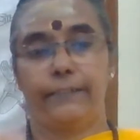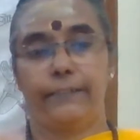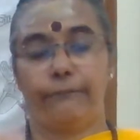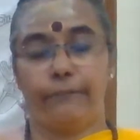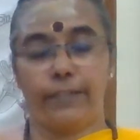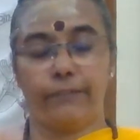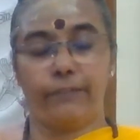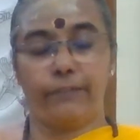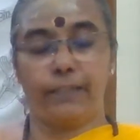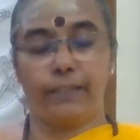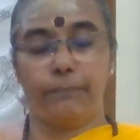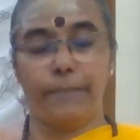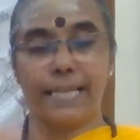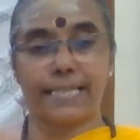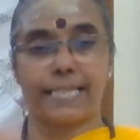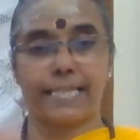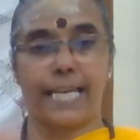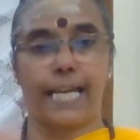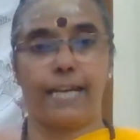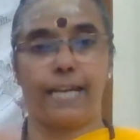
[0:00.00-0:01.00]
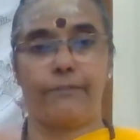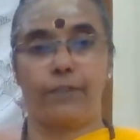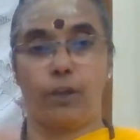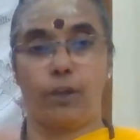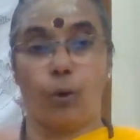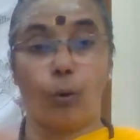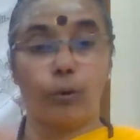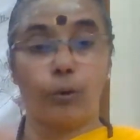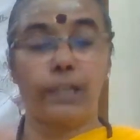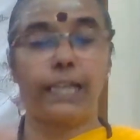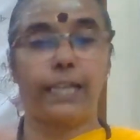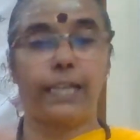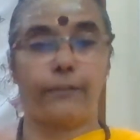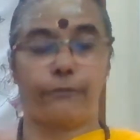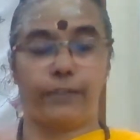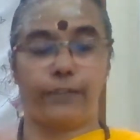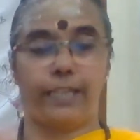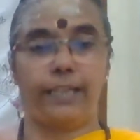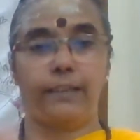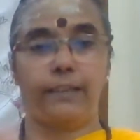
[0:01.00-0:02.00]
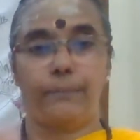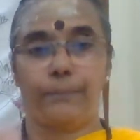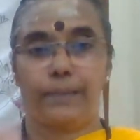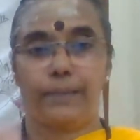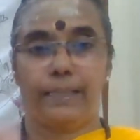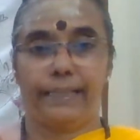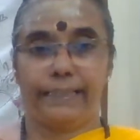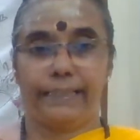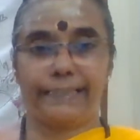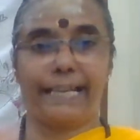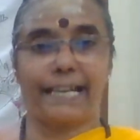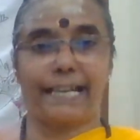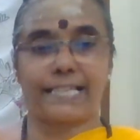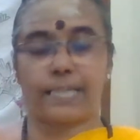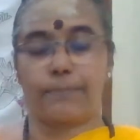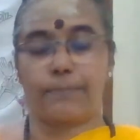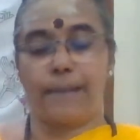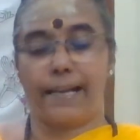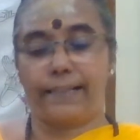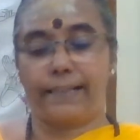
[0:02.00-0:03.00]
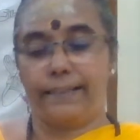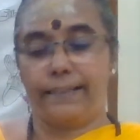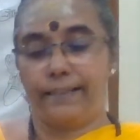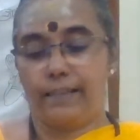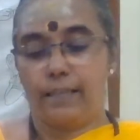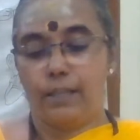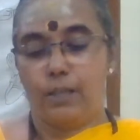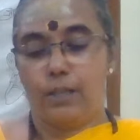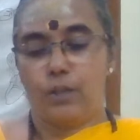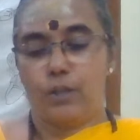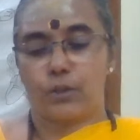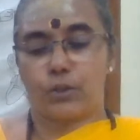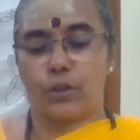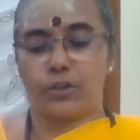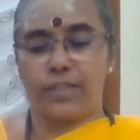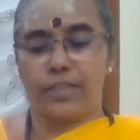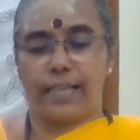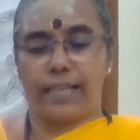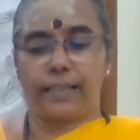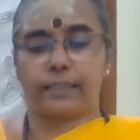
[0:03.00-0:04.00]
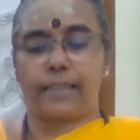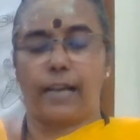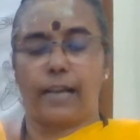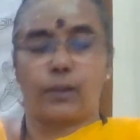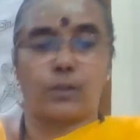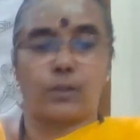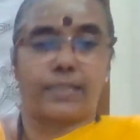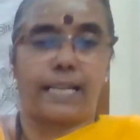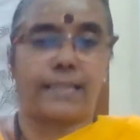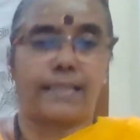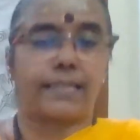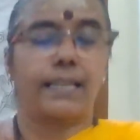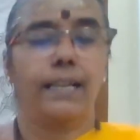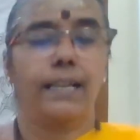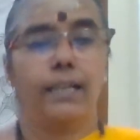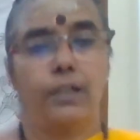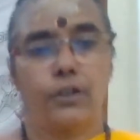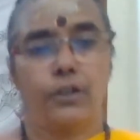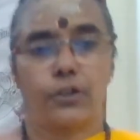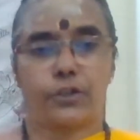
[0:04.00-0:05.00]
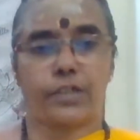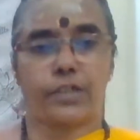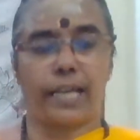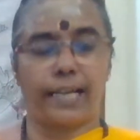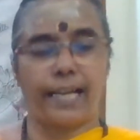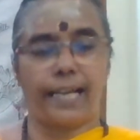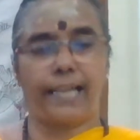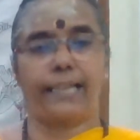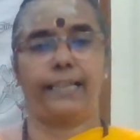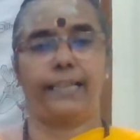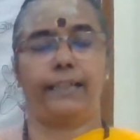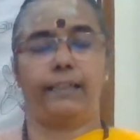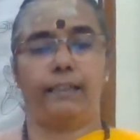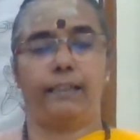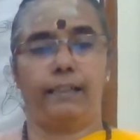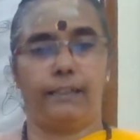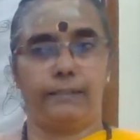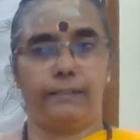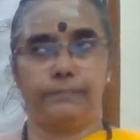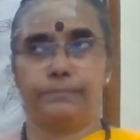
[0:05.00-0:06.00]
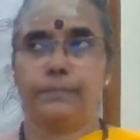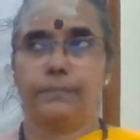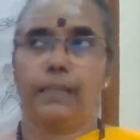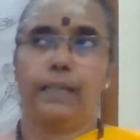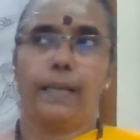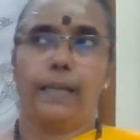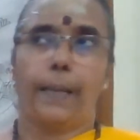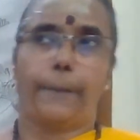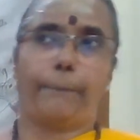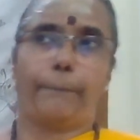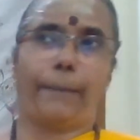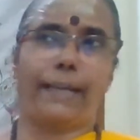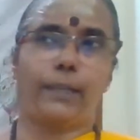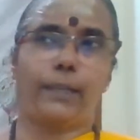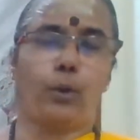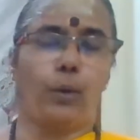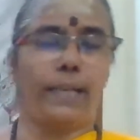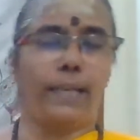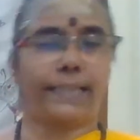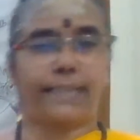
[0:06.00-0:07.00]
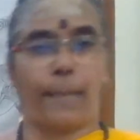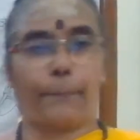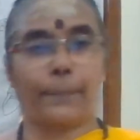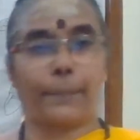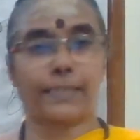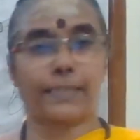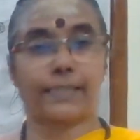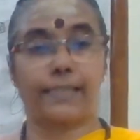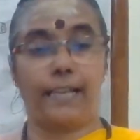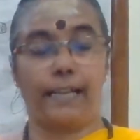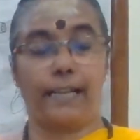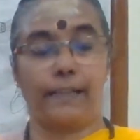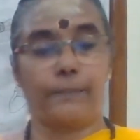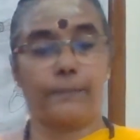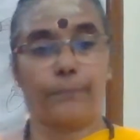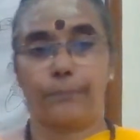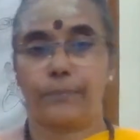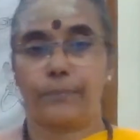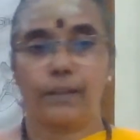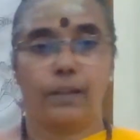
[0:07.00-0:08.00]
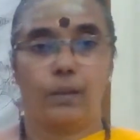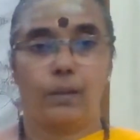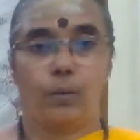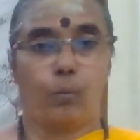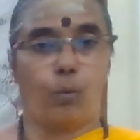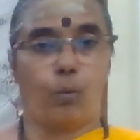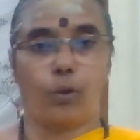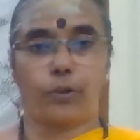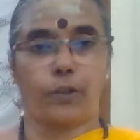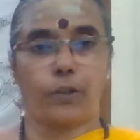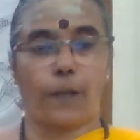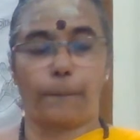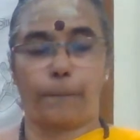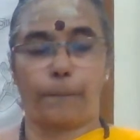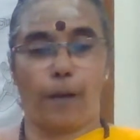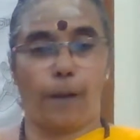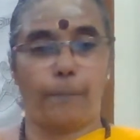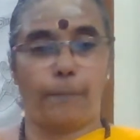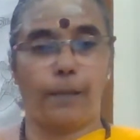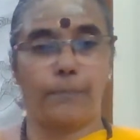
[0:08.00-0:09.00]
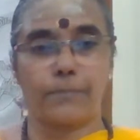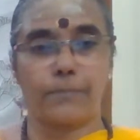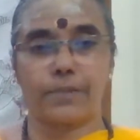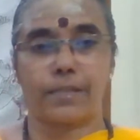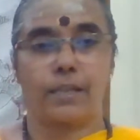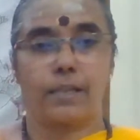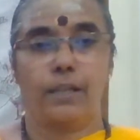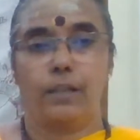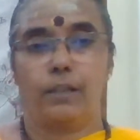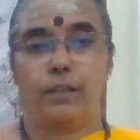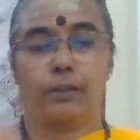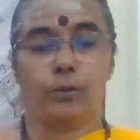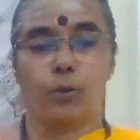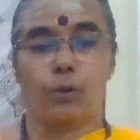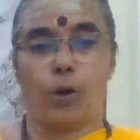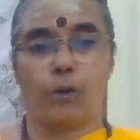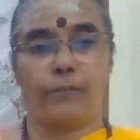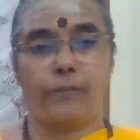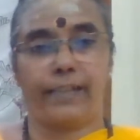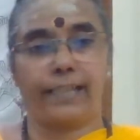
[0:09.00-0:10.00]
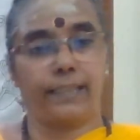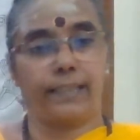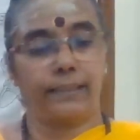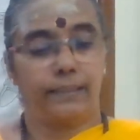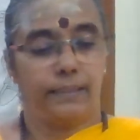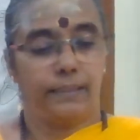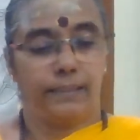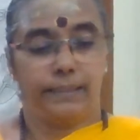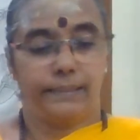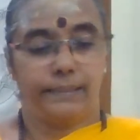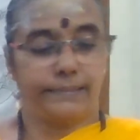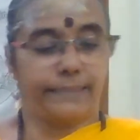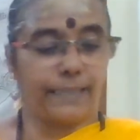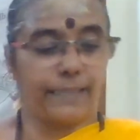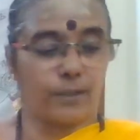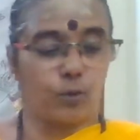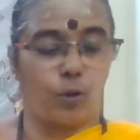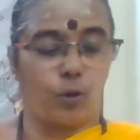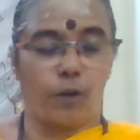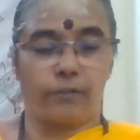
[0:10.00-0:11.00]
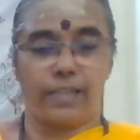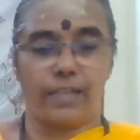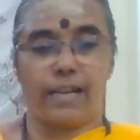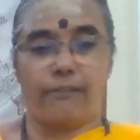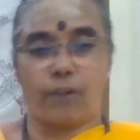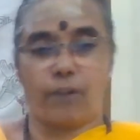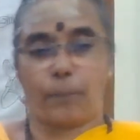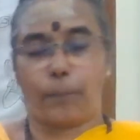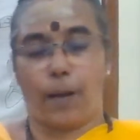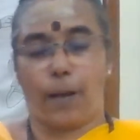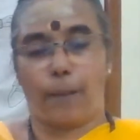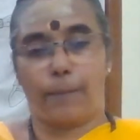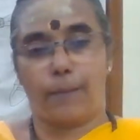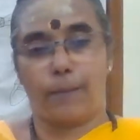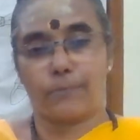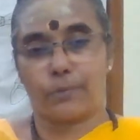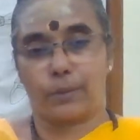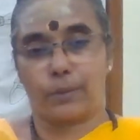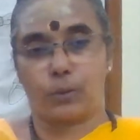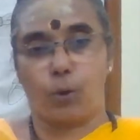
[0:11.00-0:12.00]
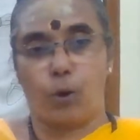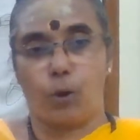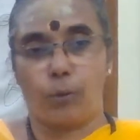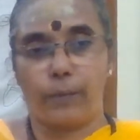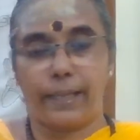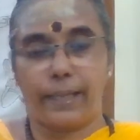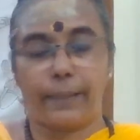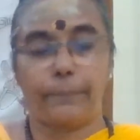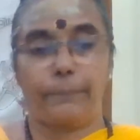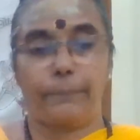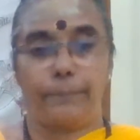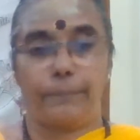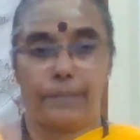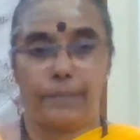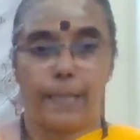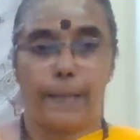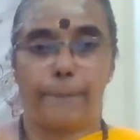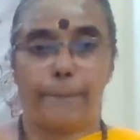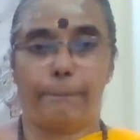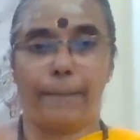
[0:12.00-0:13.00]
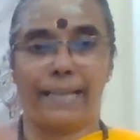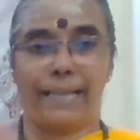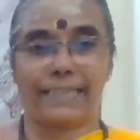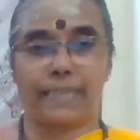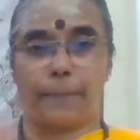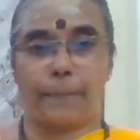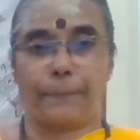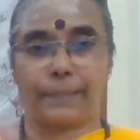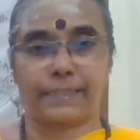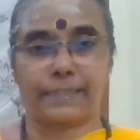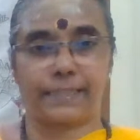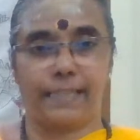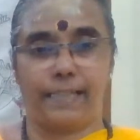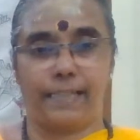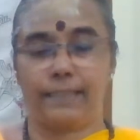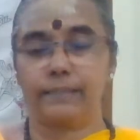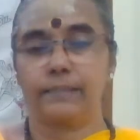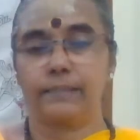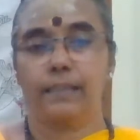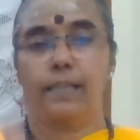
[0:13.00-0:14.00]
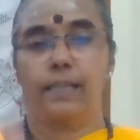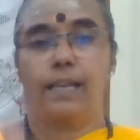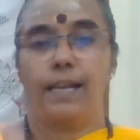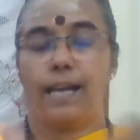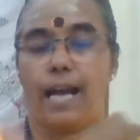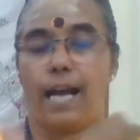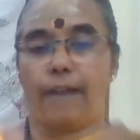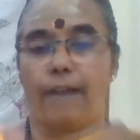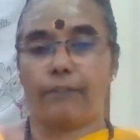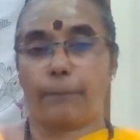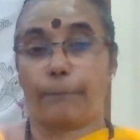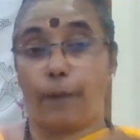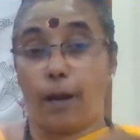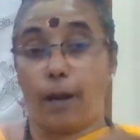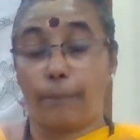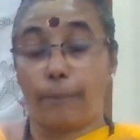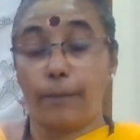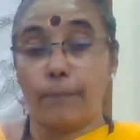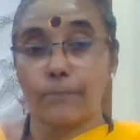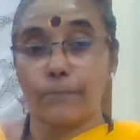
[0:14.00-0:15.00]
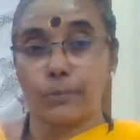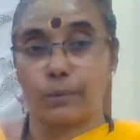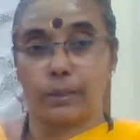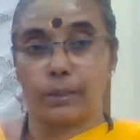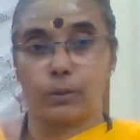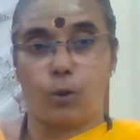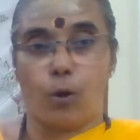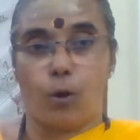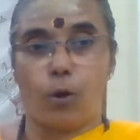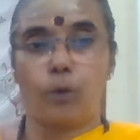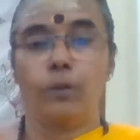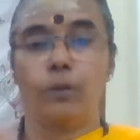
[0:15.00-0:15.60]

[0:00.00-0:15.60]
we will be saved only if he gets married." So Jarat Karu says, "Shall I, by doing tapasya, won't your problems go away?" There is no way our problems will go away by tapasya. Our problems will go